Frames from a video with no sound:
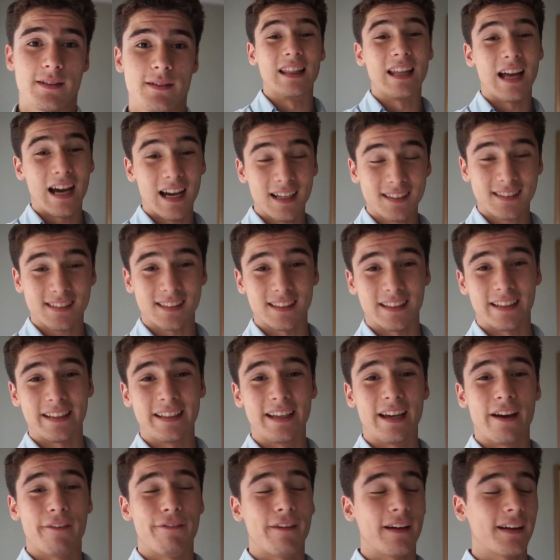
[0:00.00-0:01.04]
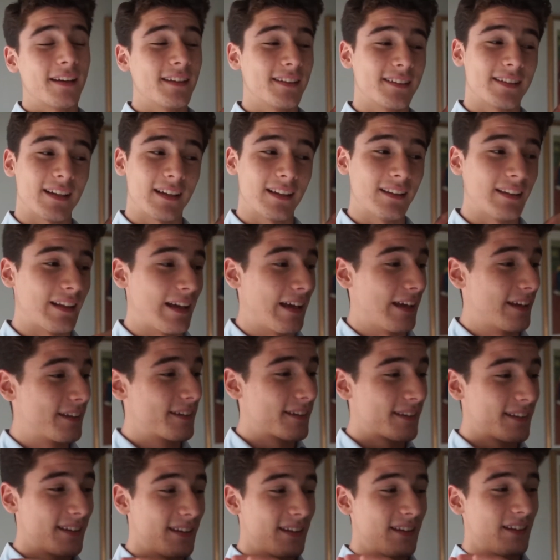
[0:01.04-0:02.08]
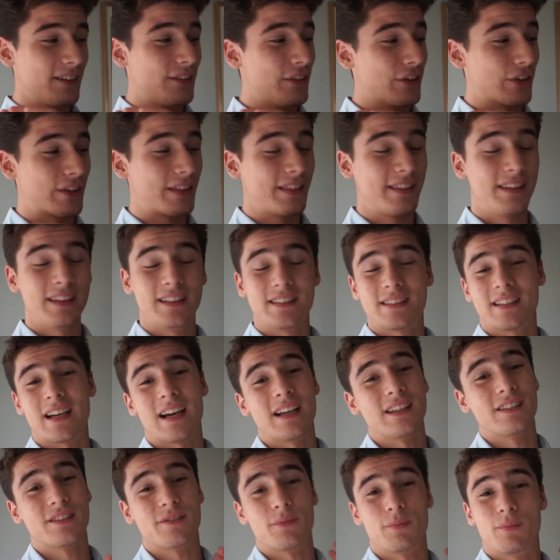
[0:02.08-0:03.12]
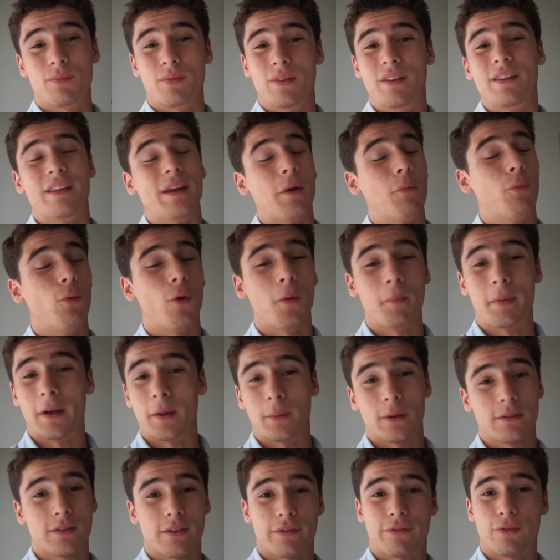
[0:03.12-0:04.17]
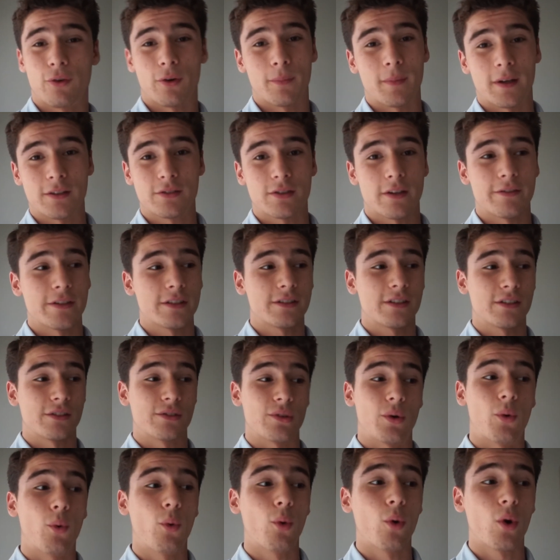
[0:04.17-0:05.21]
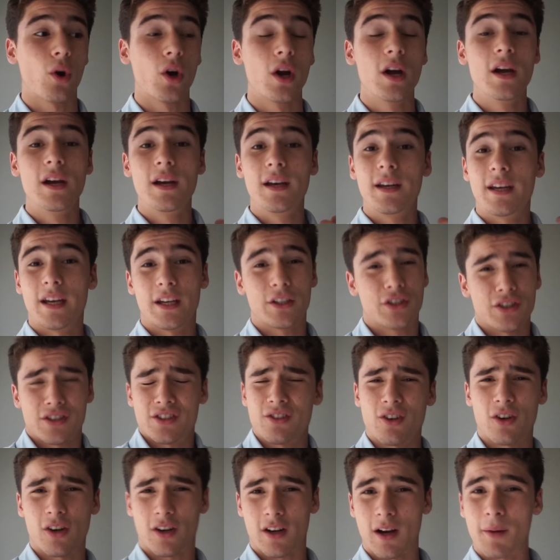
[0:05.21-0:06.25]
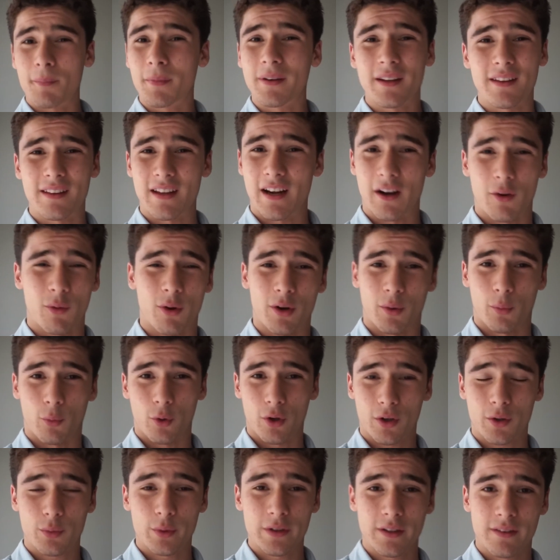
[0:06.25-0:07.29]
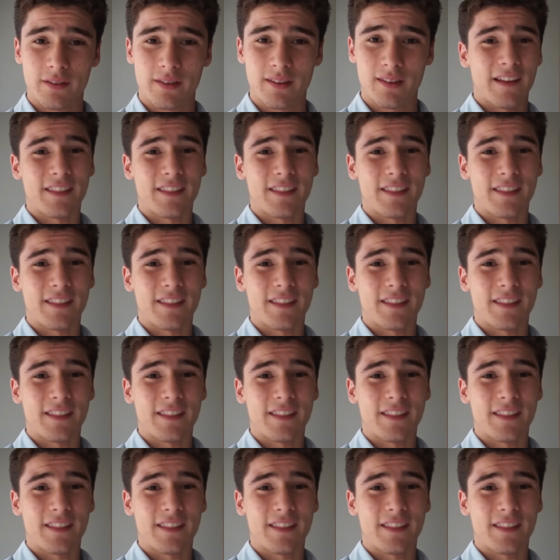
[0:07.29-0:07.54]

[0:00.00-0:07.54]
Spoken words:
Lastly, if I can tell like look, these guys, they won't be able to afford my services, or it's just not a company that I want to work with.